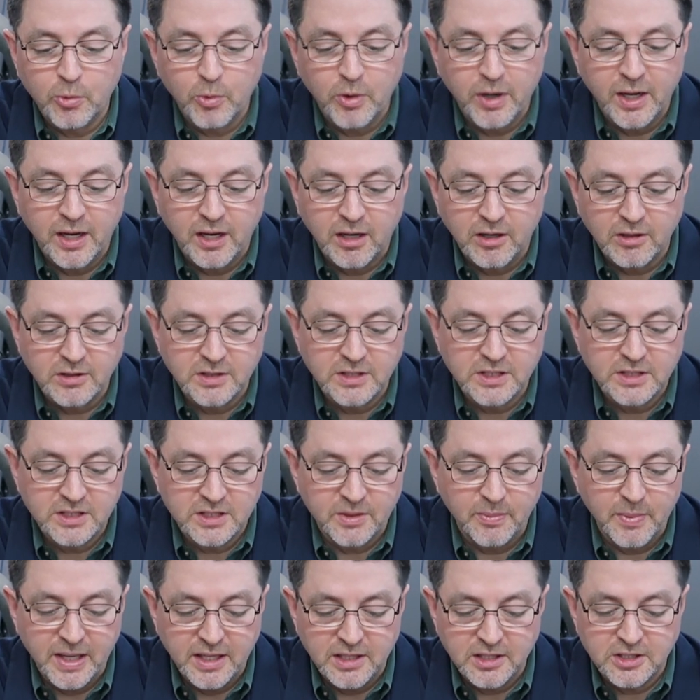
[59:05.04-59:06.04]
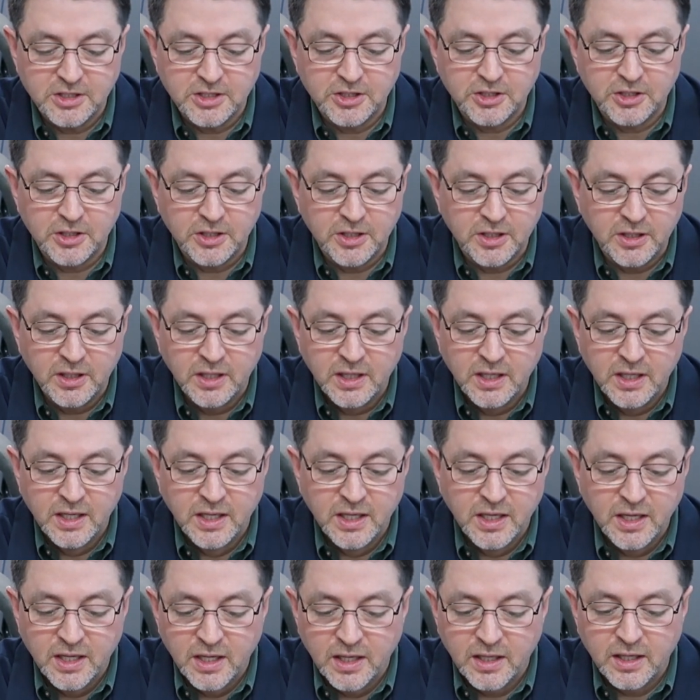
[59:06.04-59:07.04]
well just to make sure,
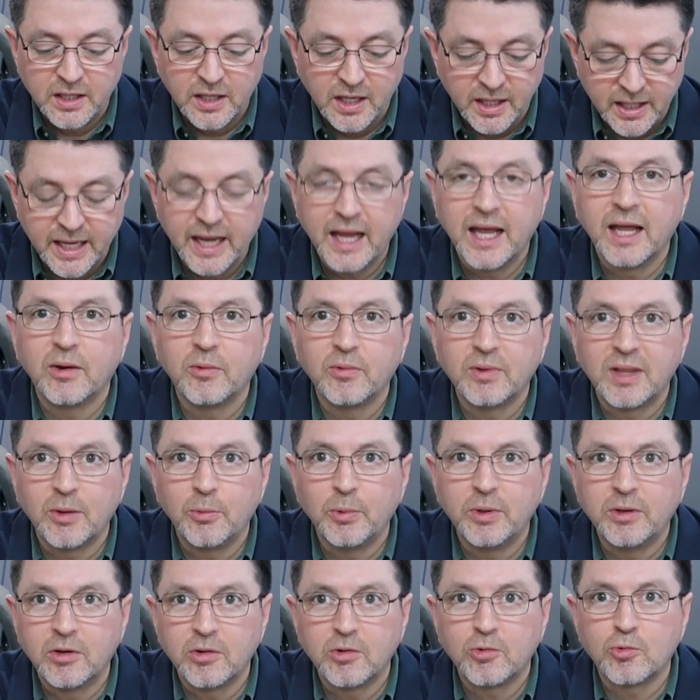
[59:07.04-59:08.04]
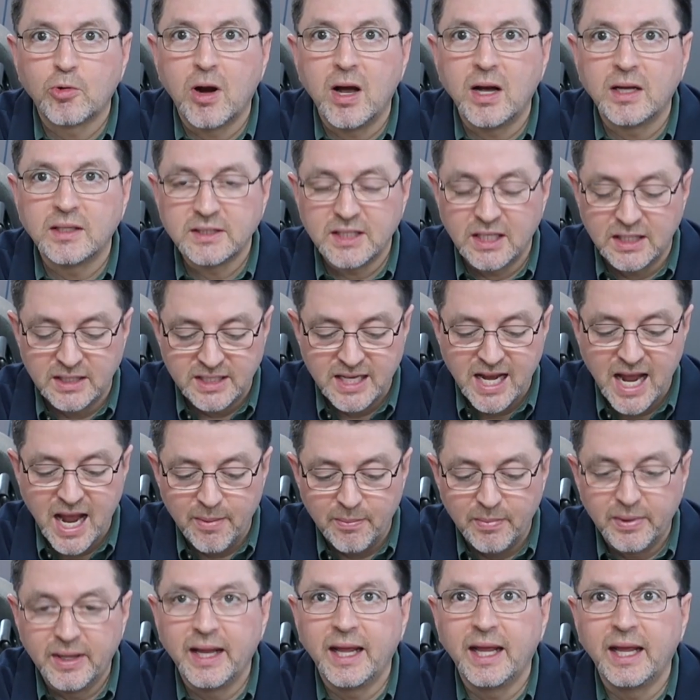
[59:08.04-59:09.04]
again, that we don't
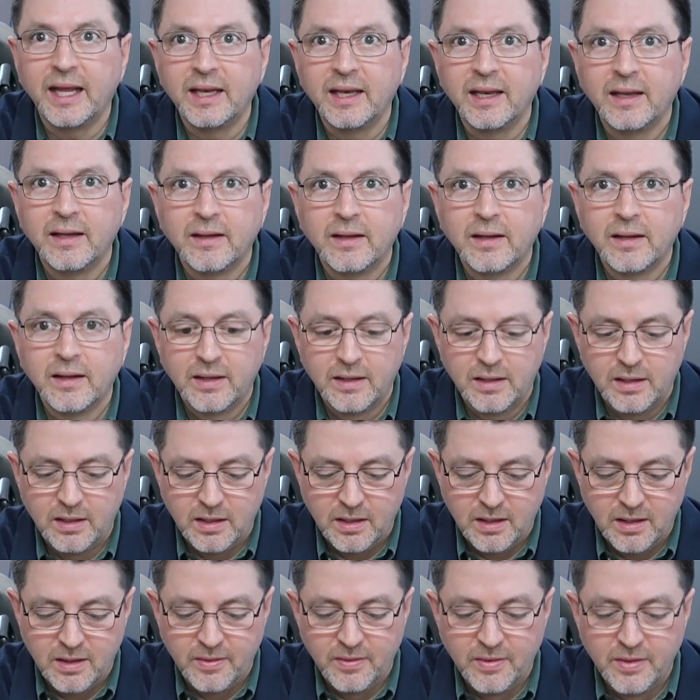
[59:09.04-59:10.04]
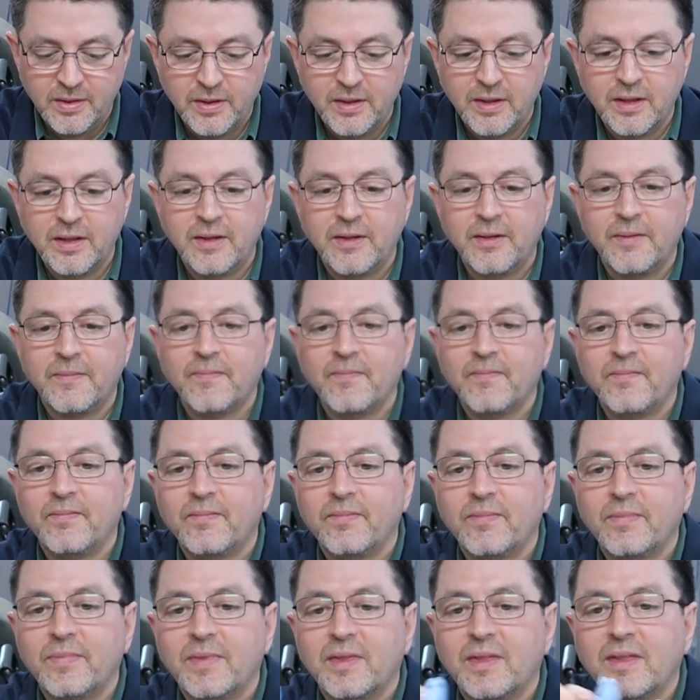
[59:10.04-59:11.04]
cross-contaminate. Oh, we can see that's looking better.
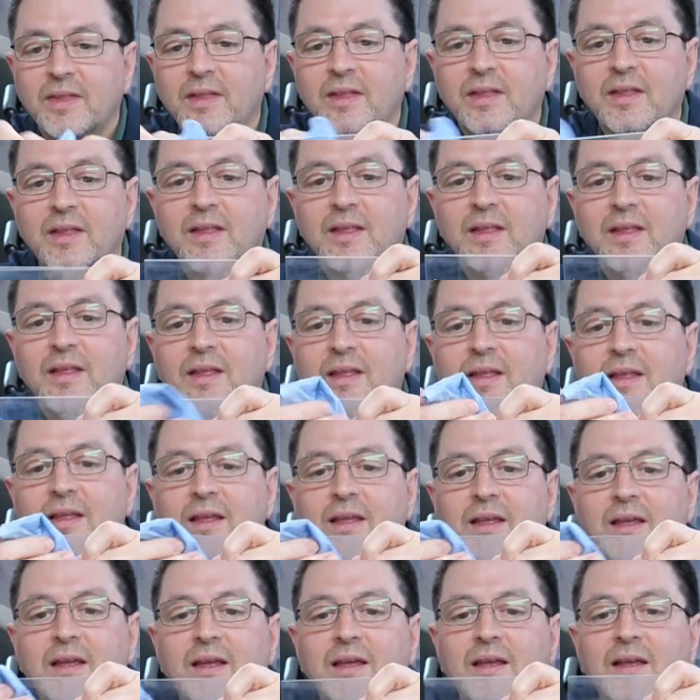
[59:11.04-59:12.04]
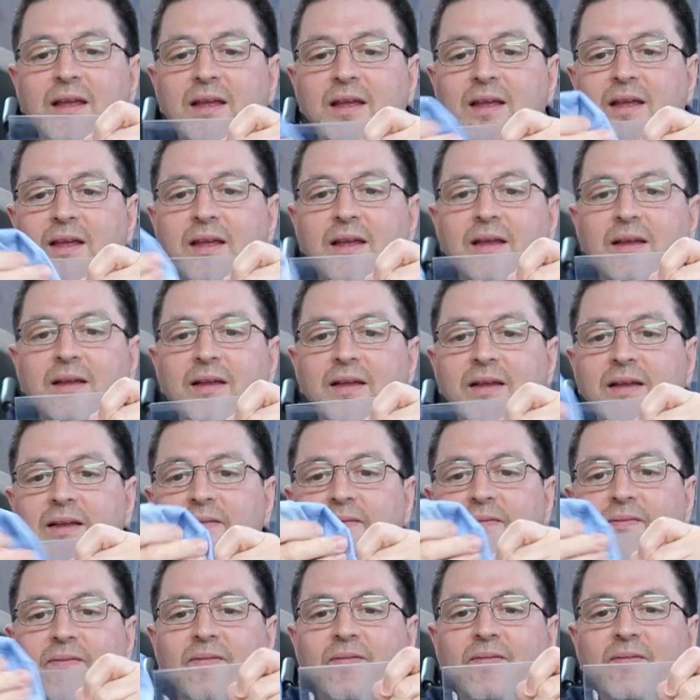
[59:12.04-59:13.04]
Look at that.
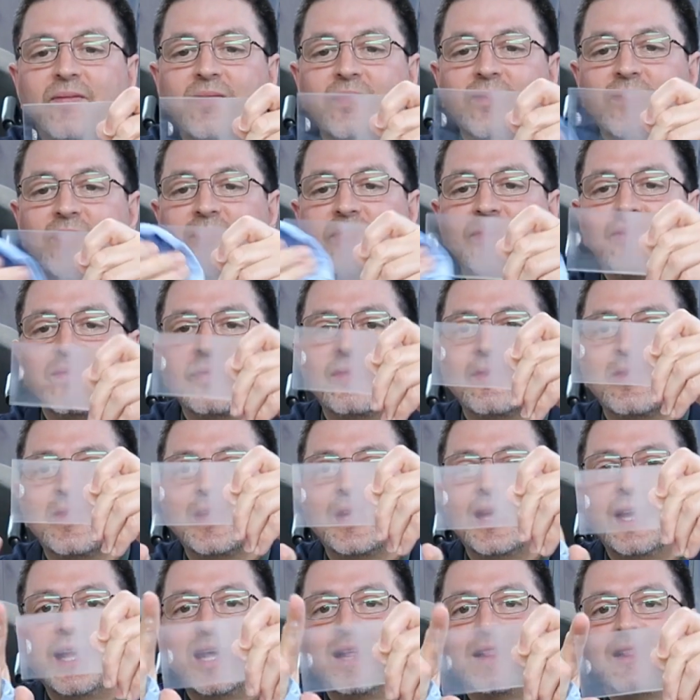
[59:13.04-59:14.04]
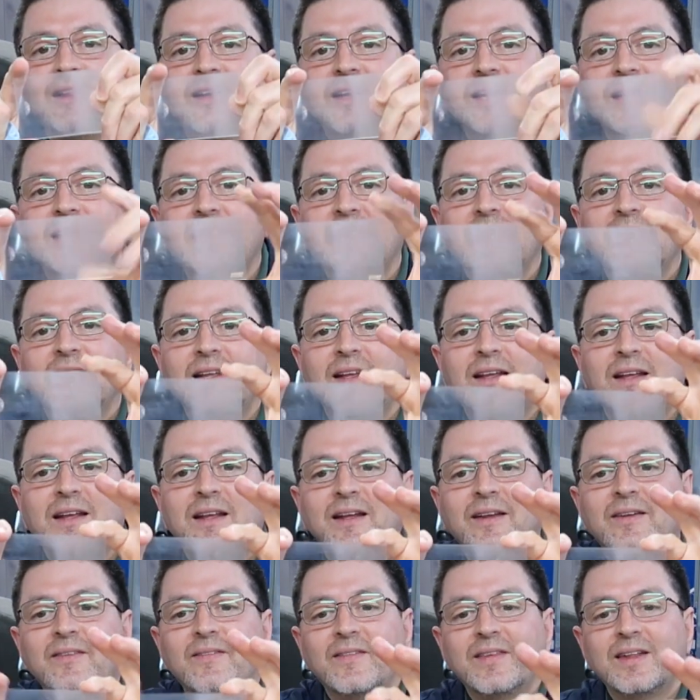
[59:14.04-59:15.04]
I can just tell. Yeah, look
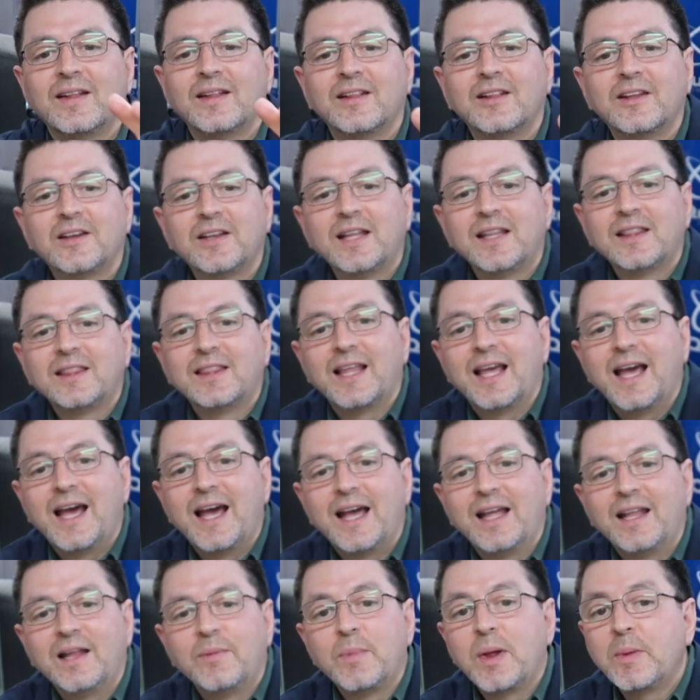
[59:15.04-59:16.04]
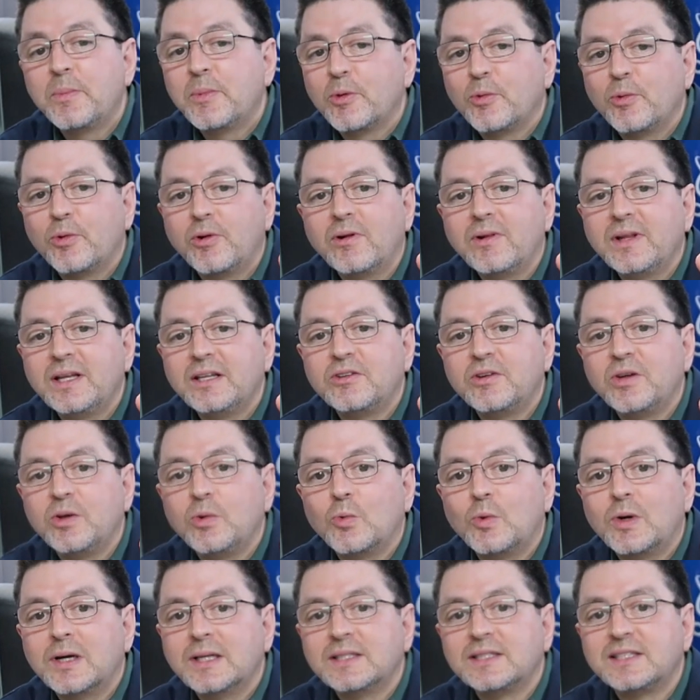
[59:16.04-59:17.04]
at that. And remember, we're only
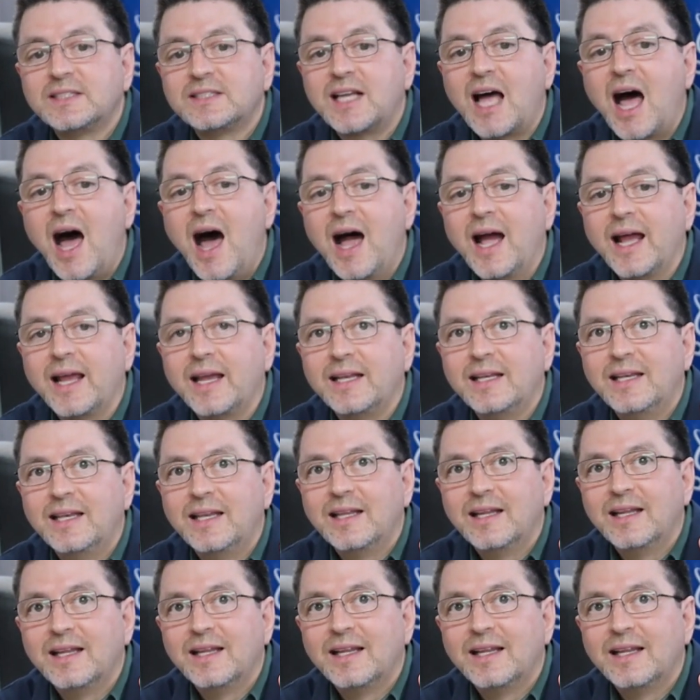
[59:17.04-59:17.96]
doing one side.